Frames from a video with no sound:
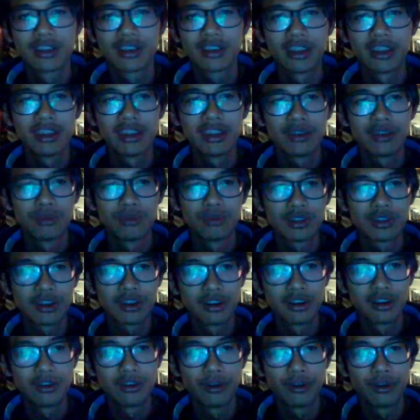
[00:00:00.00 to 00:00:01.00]
okay, which
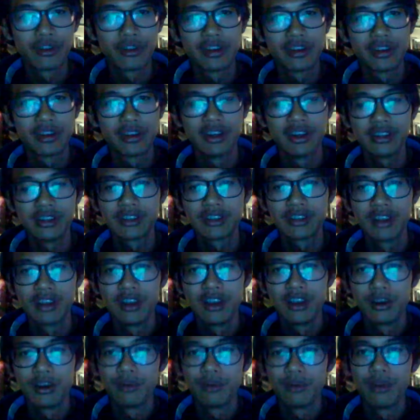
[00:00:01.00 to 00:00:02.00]
are Northerners,
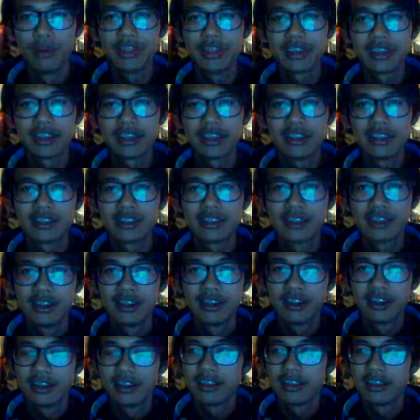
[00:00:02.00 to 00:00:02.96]
one thing is,